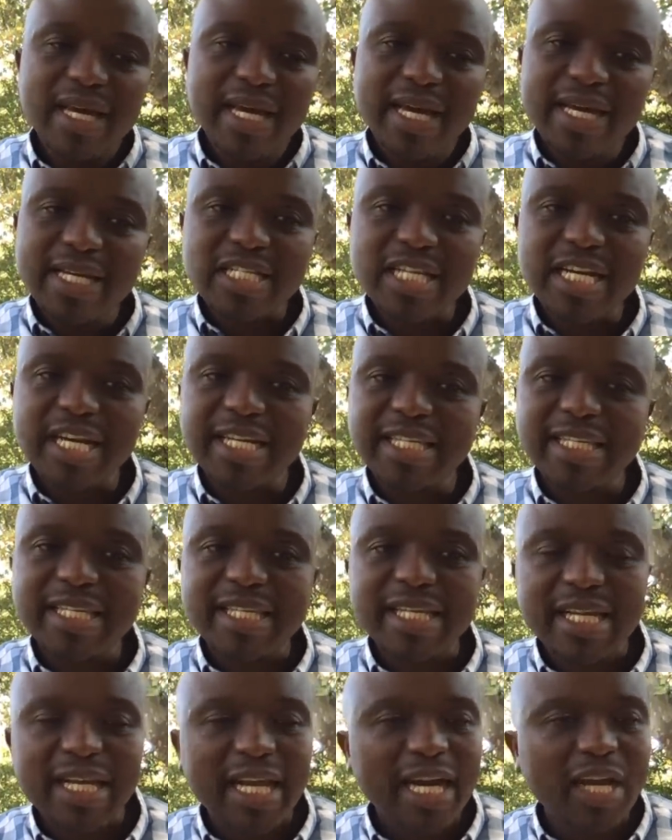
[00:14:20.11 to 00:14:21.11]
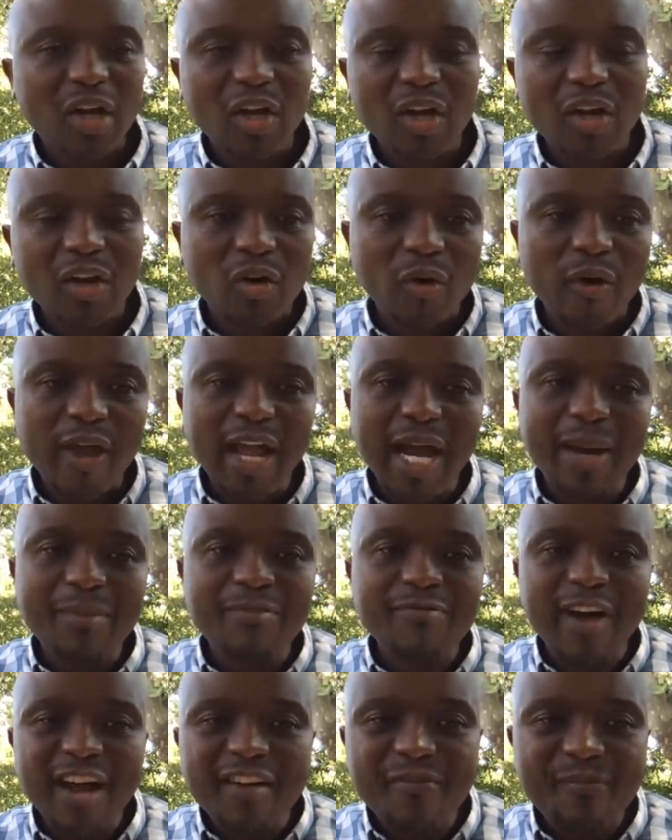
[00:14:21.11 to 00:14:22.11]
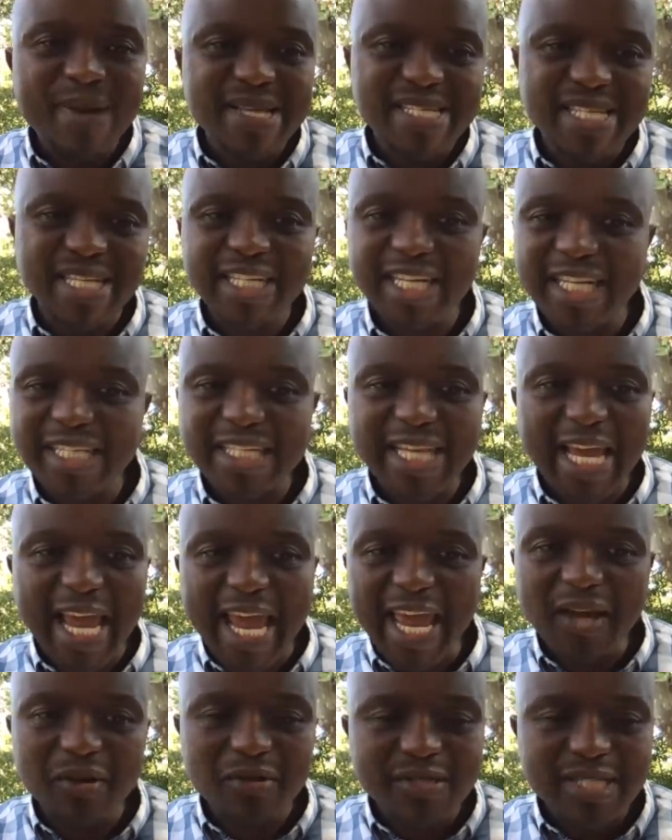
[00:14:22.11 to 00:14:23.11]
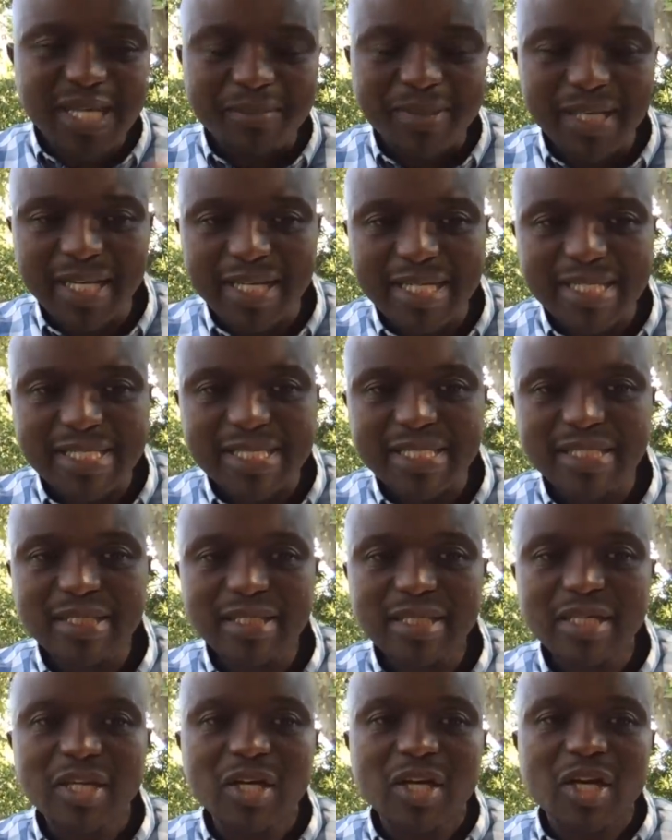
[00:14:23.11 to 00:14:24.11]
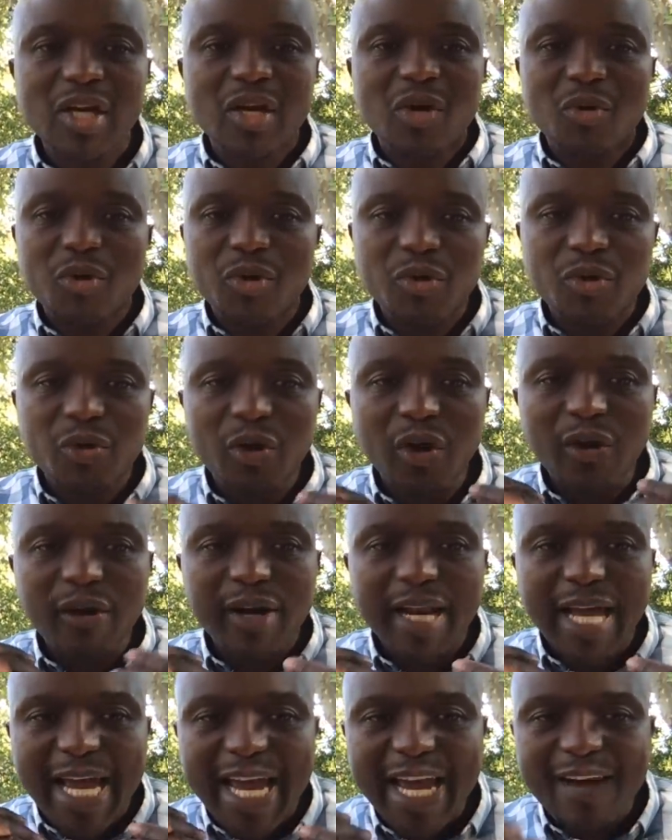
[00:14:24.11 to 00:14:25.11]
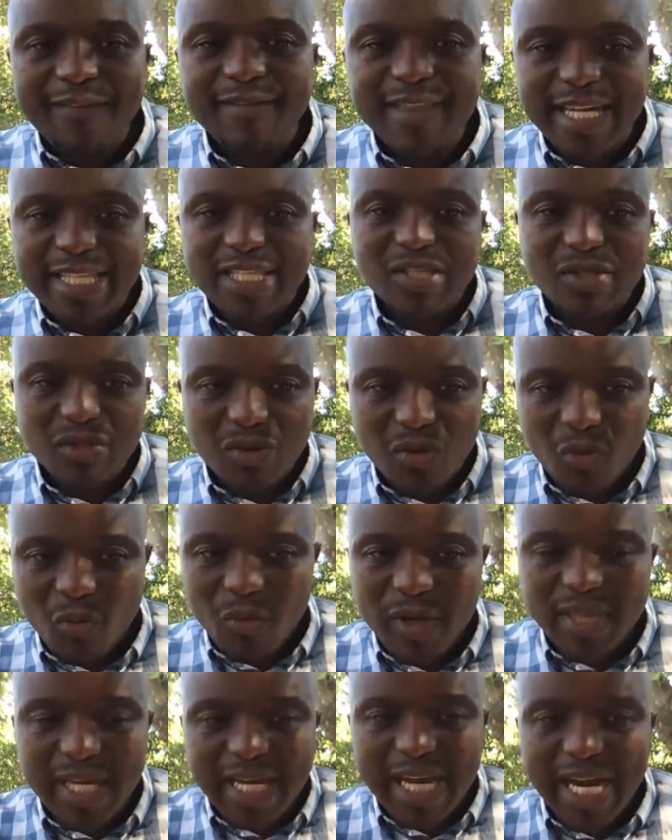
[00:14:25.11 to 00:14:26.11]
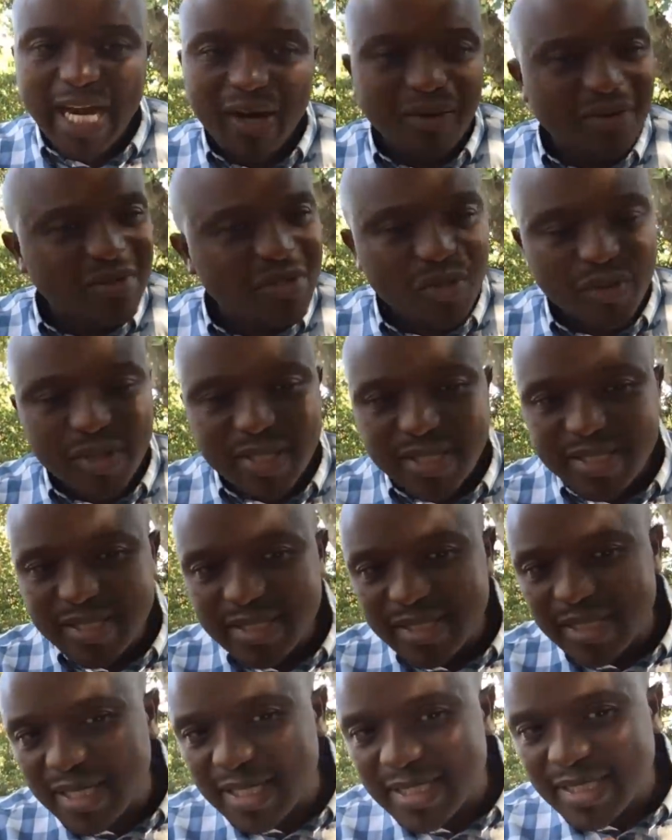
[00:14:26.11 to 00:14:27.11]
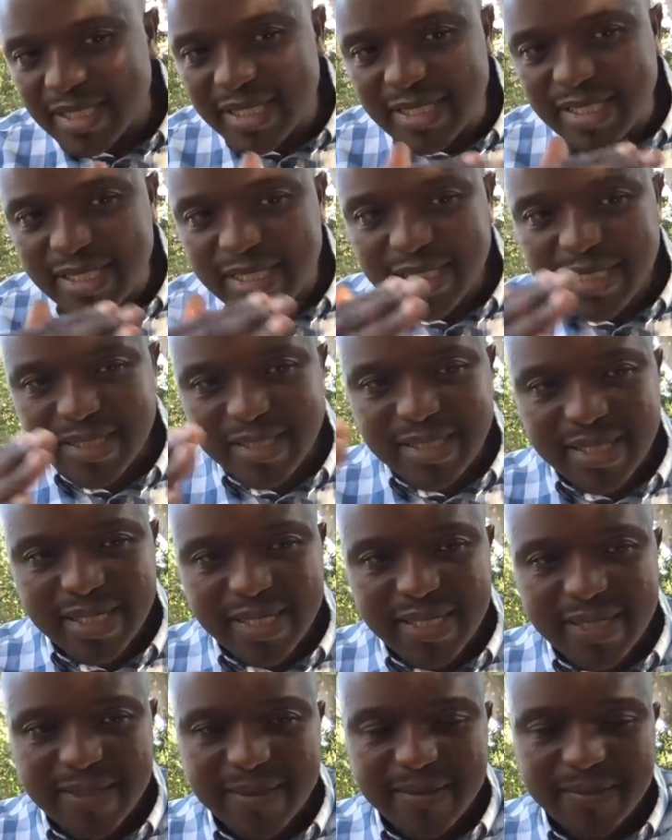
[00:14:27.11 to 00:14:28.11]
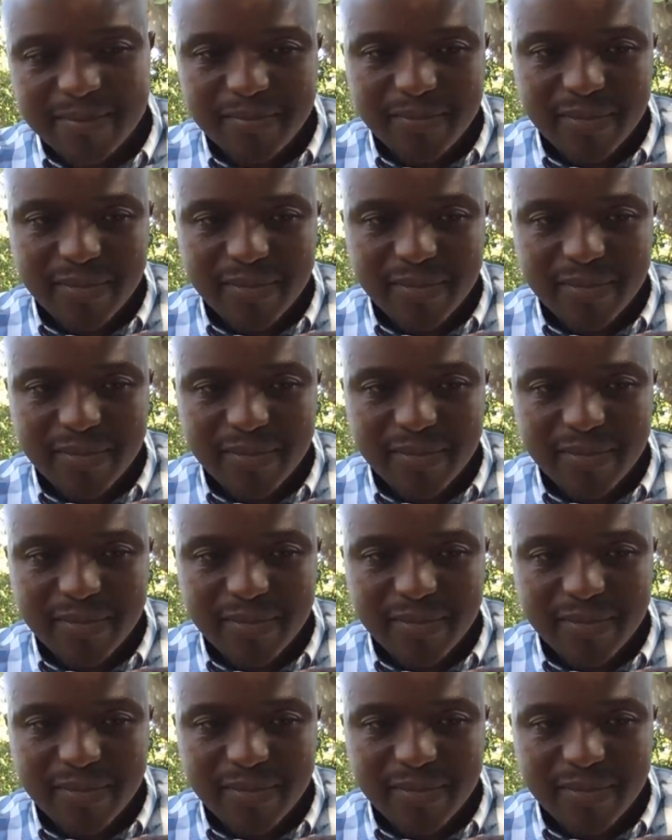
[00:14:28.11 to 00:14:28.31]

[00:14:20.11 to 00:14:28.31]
a share like growing up 5% in a day or something like that. You're not gonna have that with the cow. So it's a